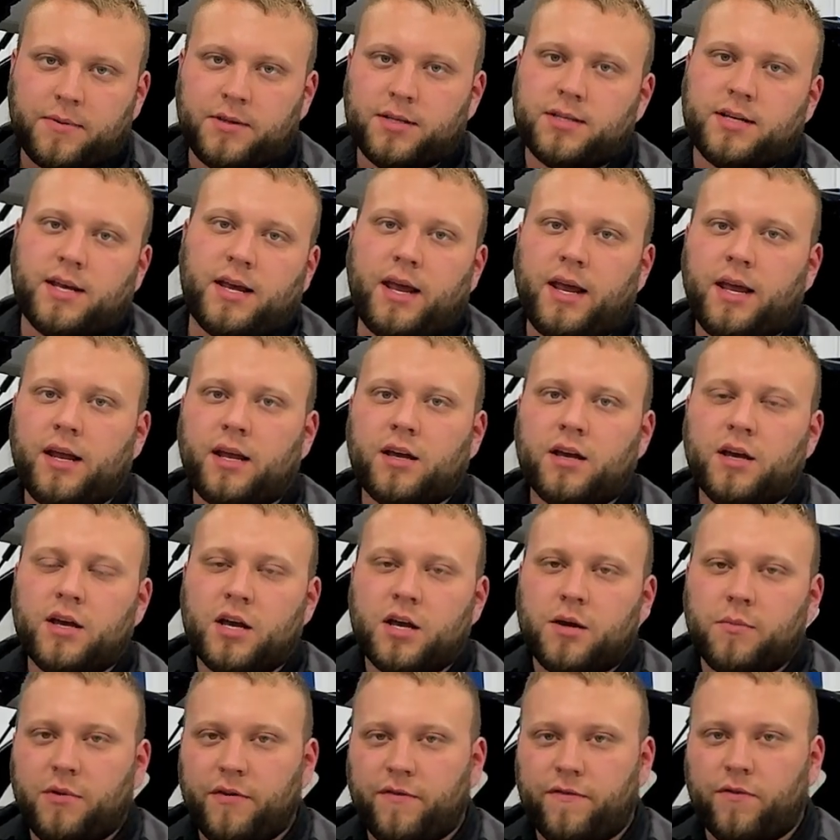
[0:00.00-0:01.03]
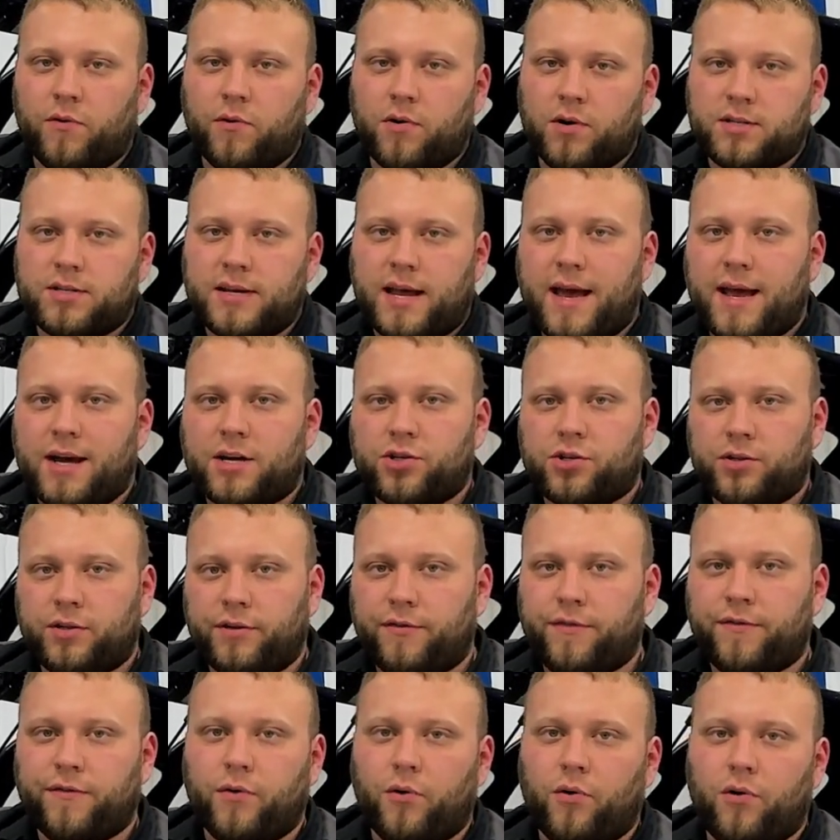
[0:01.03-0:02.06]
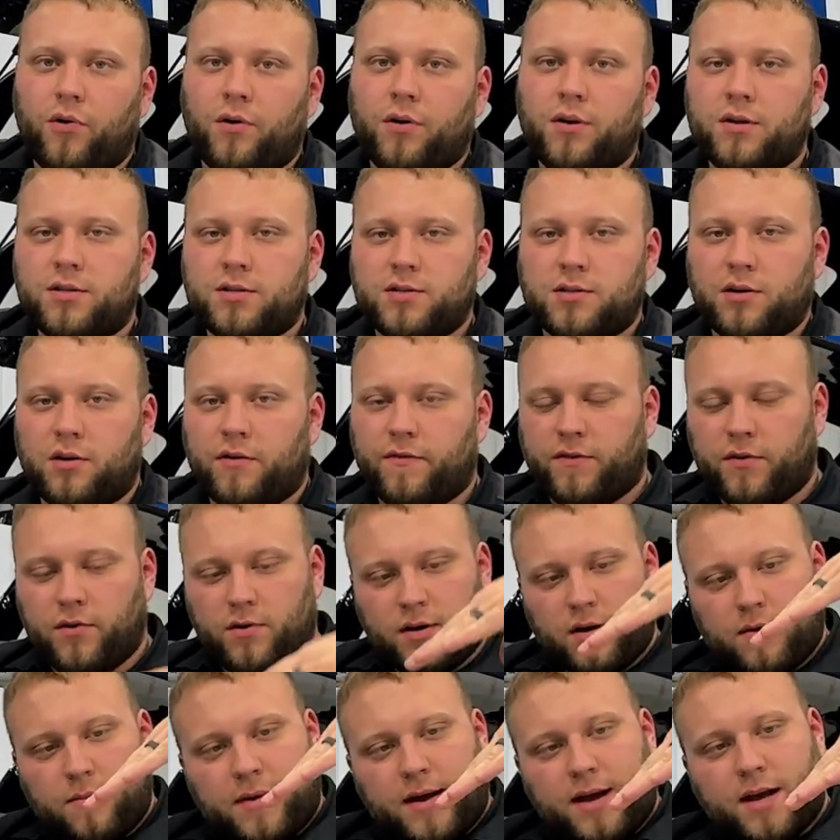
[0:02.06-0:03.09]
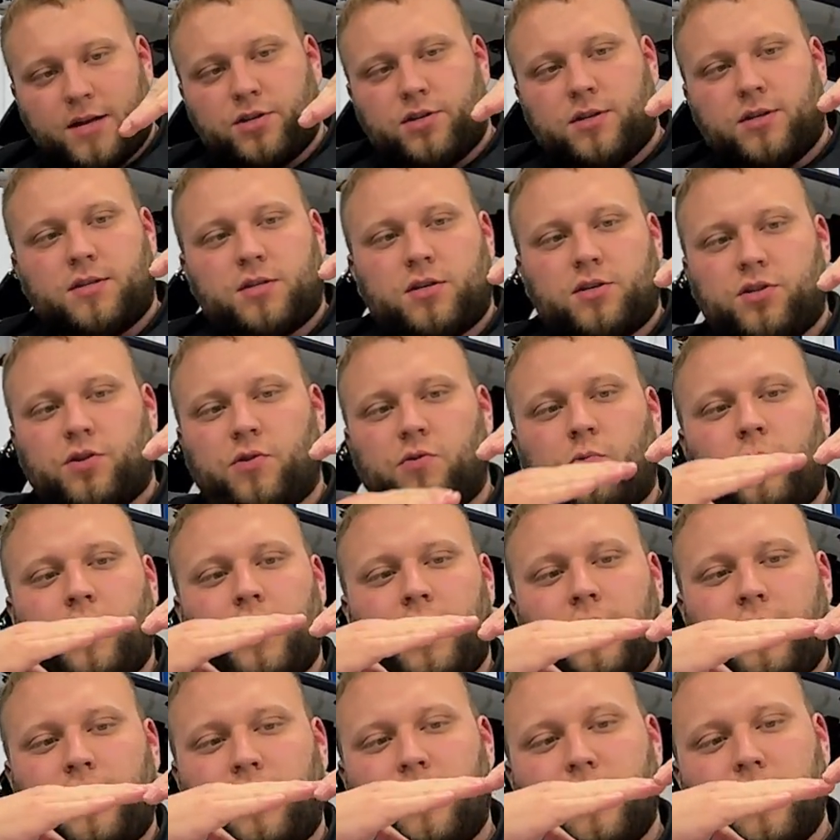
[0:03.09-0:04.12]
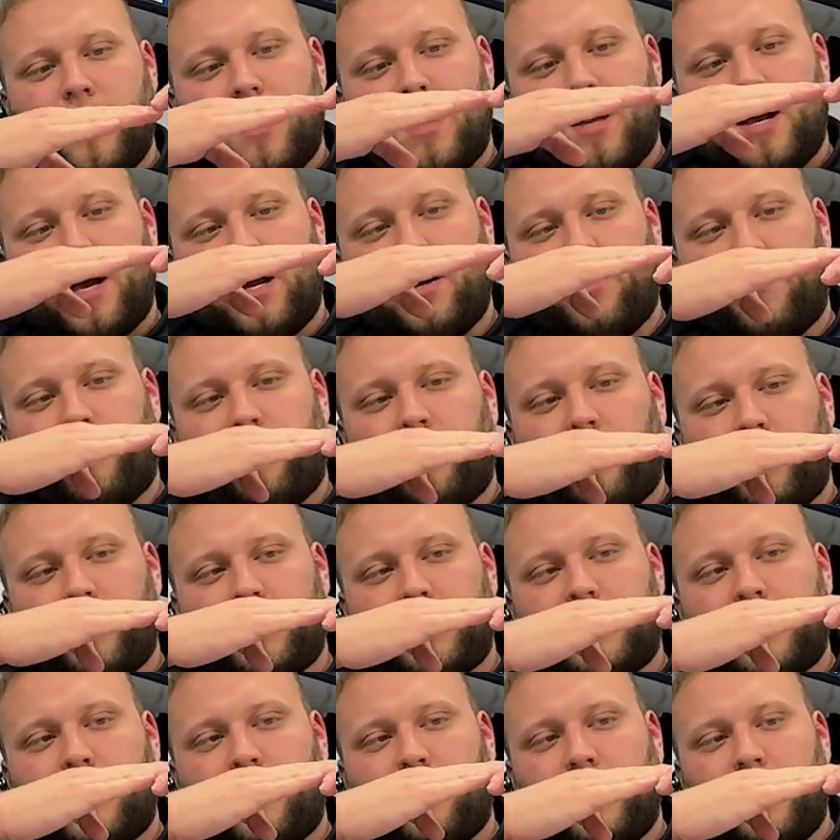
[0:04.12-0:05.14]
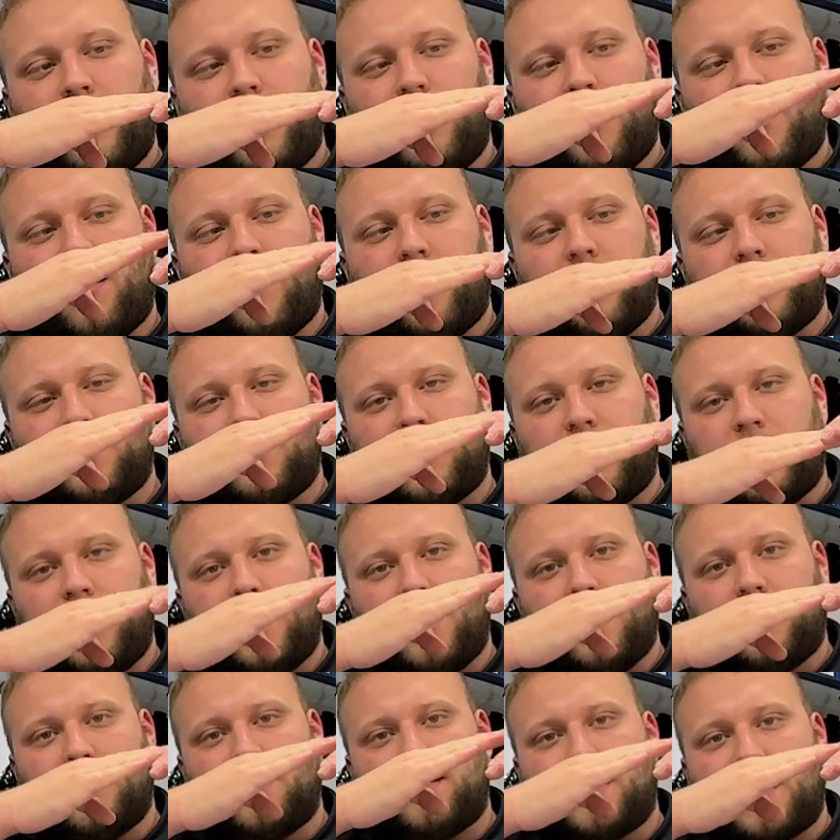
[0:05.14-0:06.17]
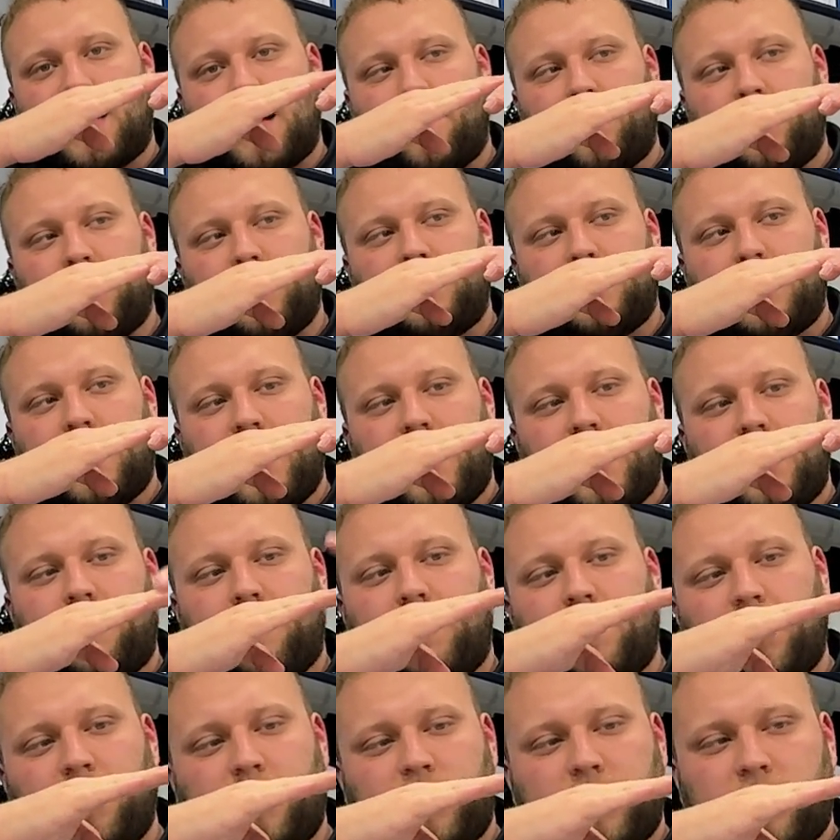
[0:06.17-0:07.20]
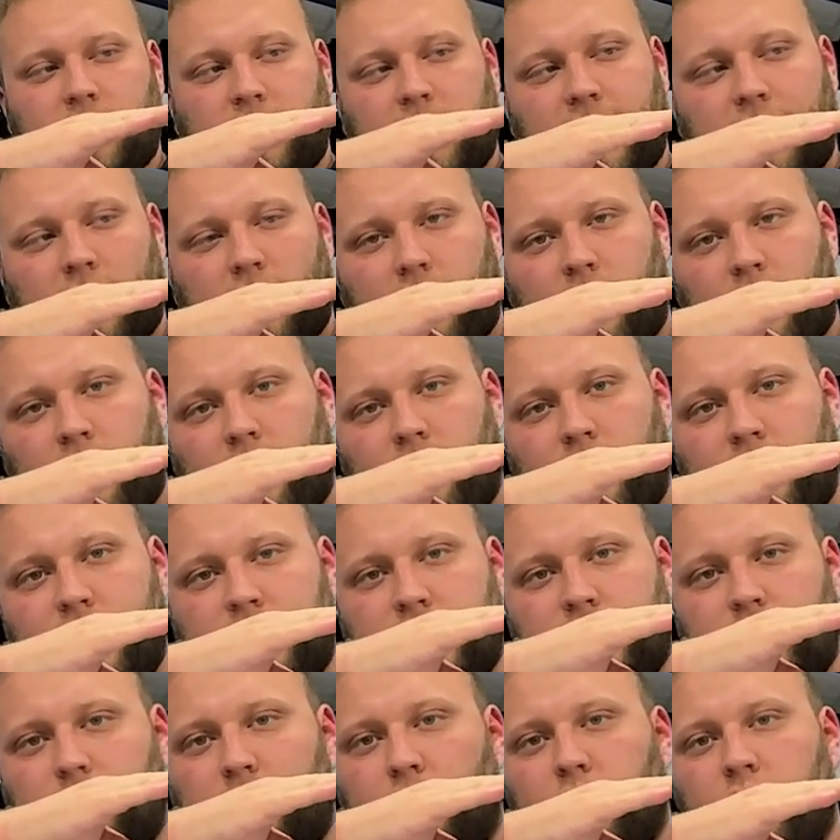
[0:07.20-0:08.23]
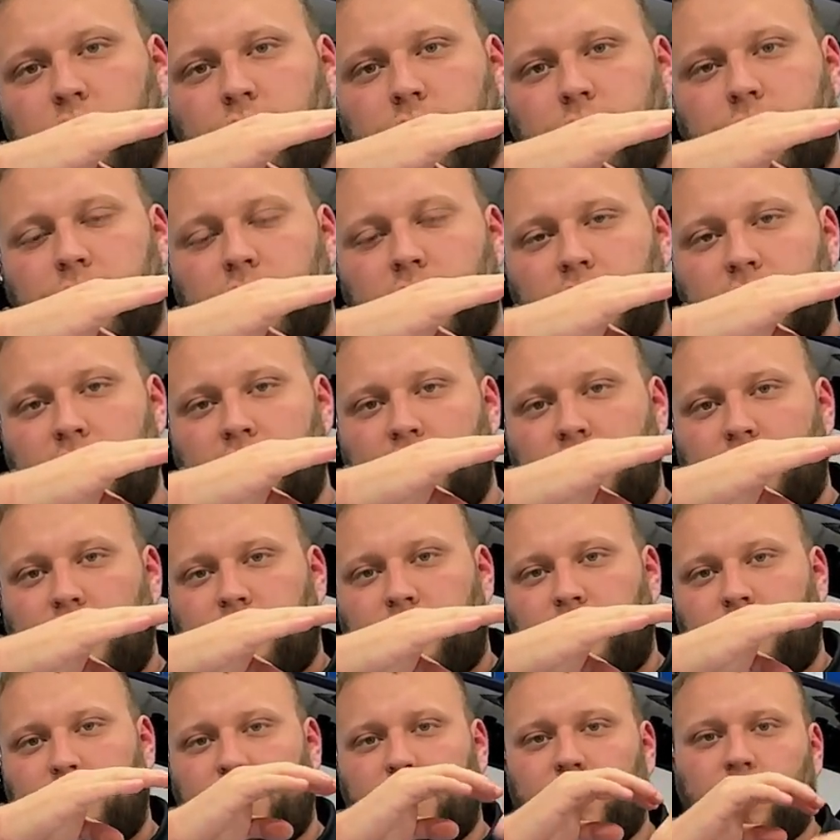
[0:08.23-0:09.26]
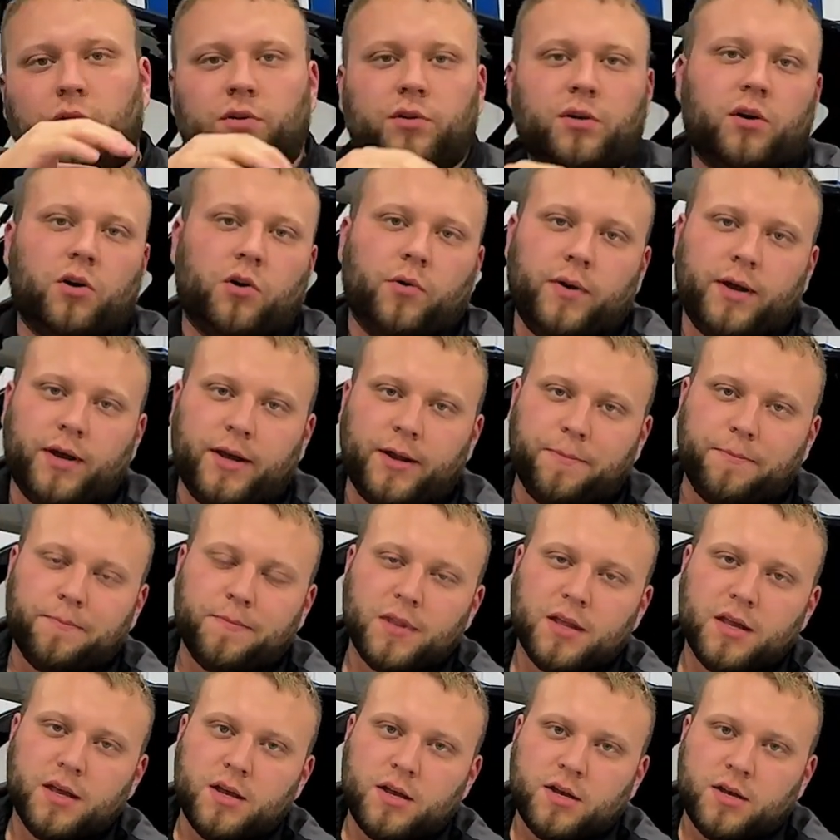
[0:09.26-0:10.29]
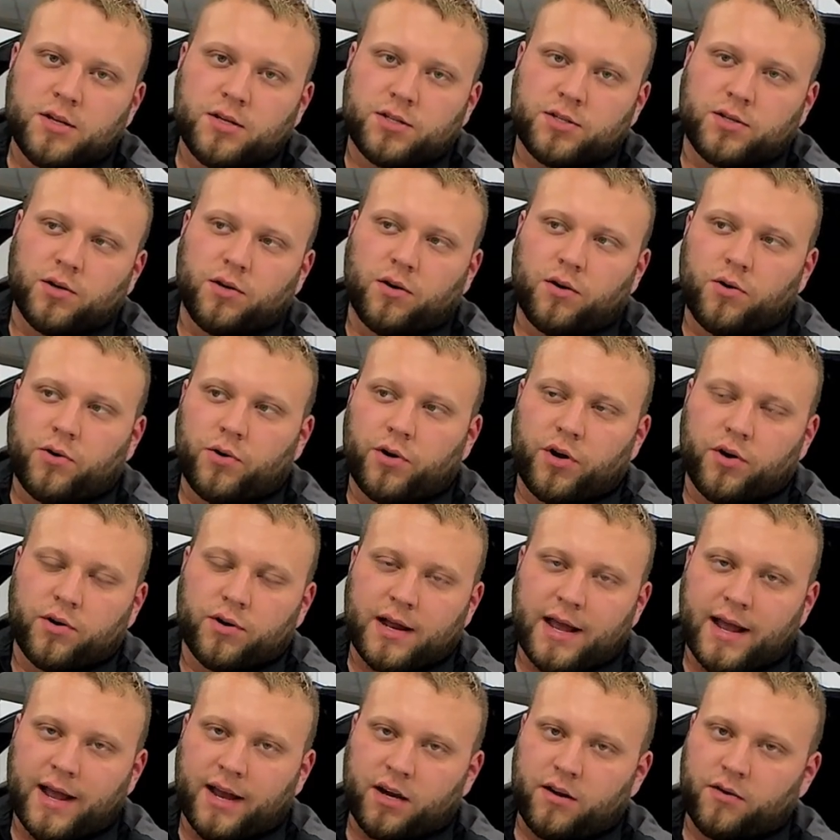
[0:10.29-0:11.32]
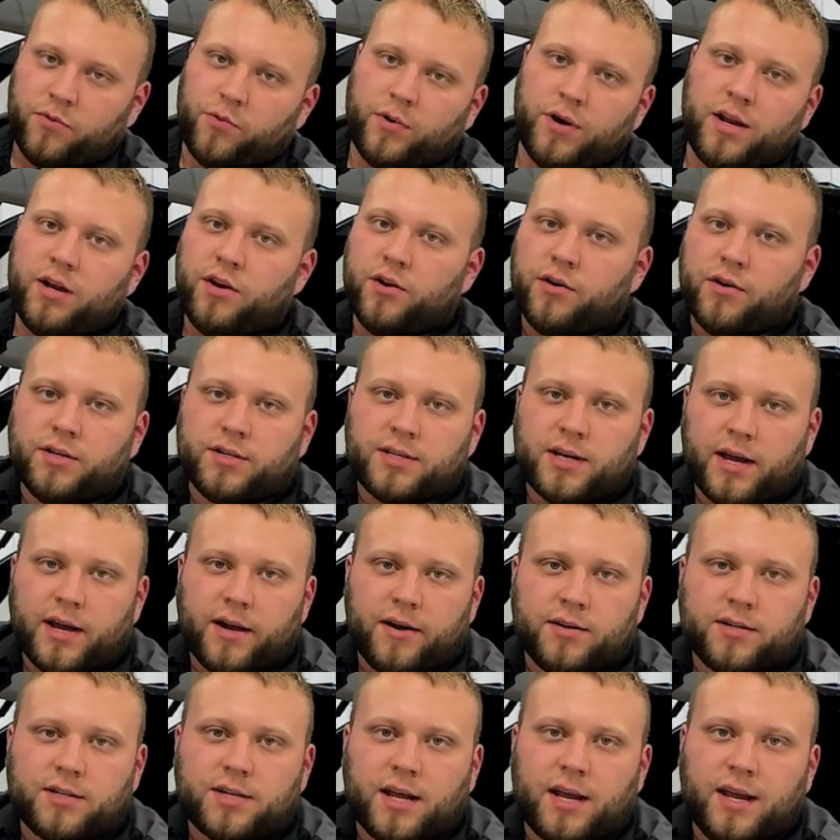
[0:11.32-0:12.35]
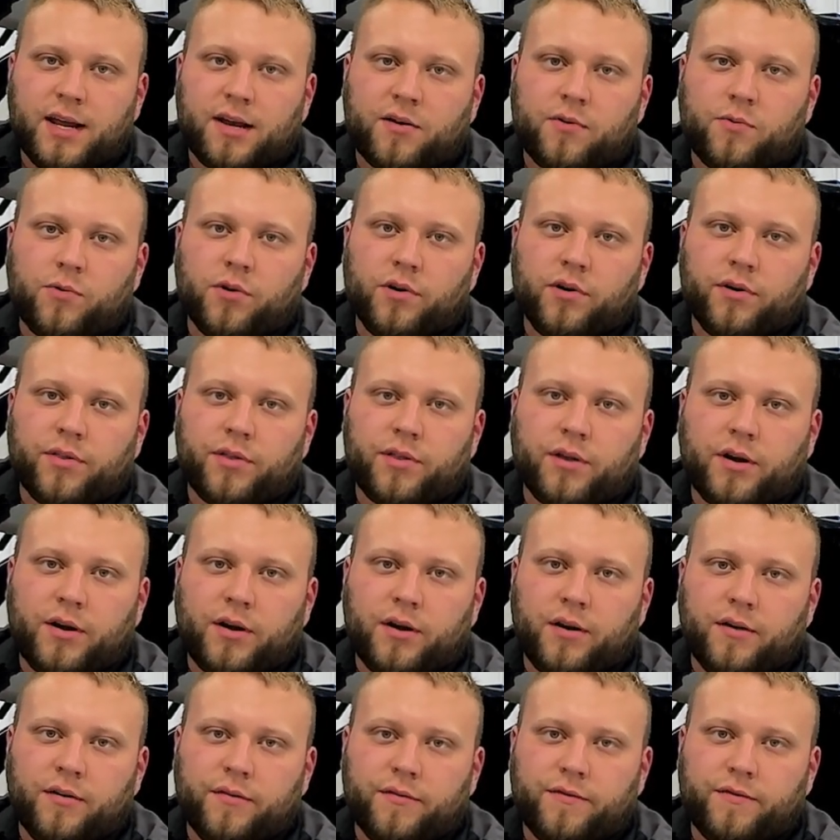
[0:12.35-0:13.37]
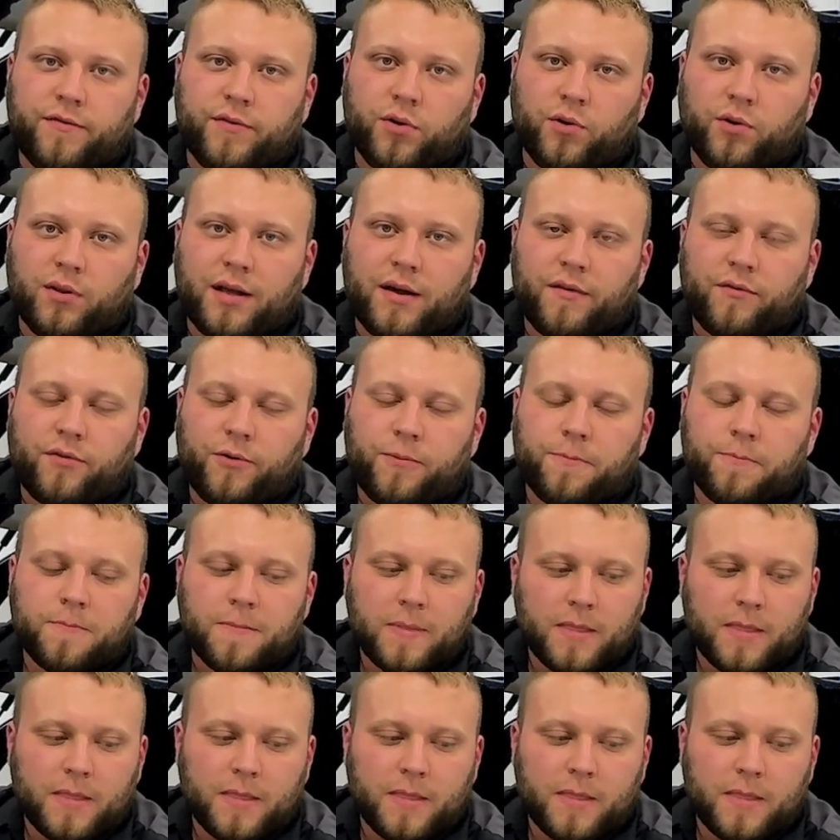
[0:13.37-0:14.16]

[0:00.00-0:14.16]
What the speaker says: of the tank before it's actually full. So if you can imagine this is your wing and your float's down here, it's going to hit the top of the tank, but you've still got all this room for fuel to go in. So you're not going to read your entire tank worth of fuel level.